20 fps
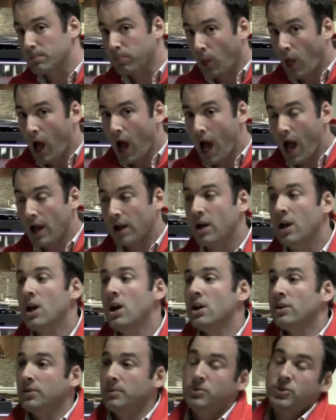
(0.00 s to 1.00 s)
the blog,
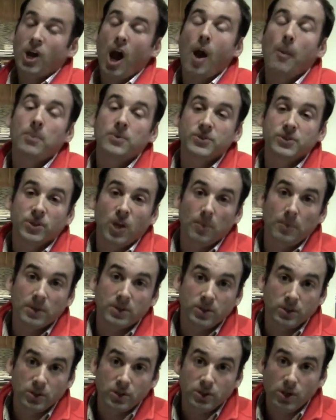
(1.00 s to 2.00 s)
from shoppers that come
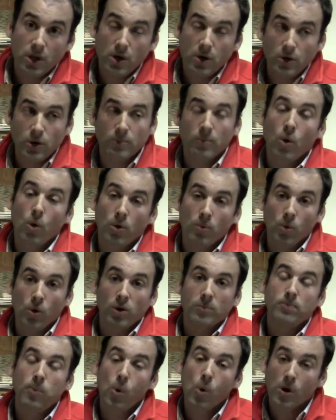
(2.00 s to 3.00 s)
into the showroom, or
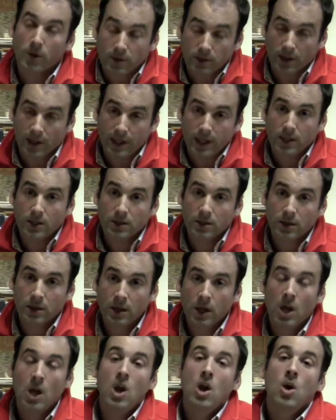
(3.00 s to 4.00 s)
more importantly,
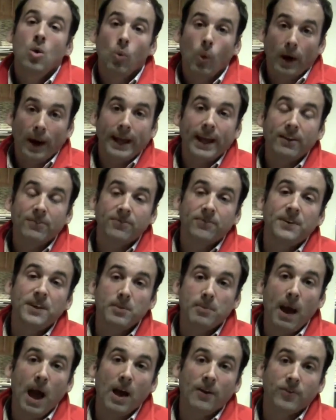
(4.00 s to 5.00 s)
when I get
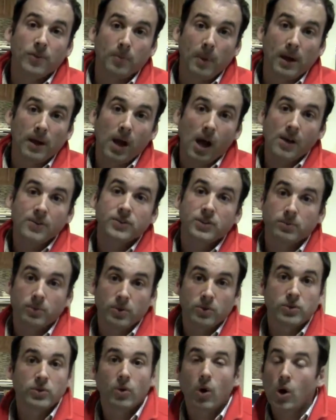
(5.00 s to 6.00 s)
feedback from my
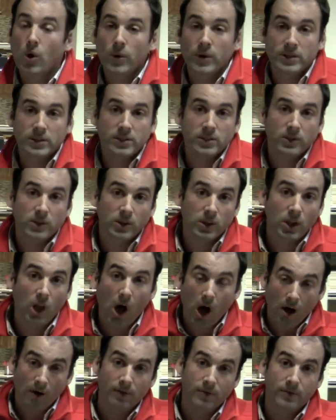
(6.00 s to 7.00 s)
customers who always
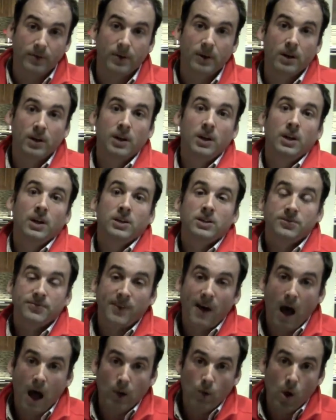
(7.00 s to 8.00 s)
love to
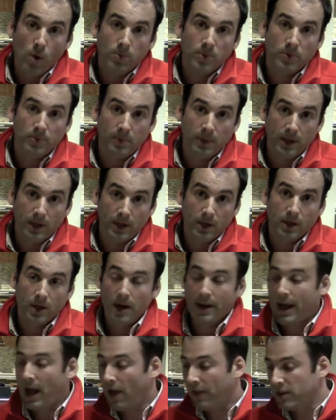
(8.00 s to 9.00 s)
follow up with me
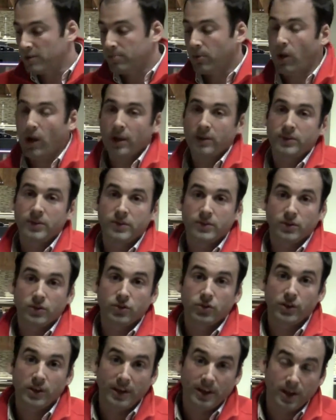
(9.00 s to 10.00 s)
on how the appliances are
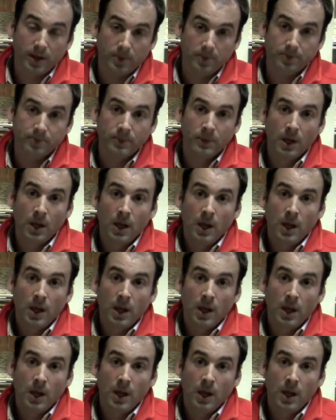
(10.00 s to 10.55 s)
treating them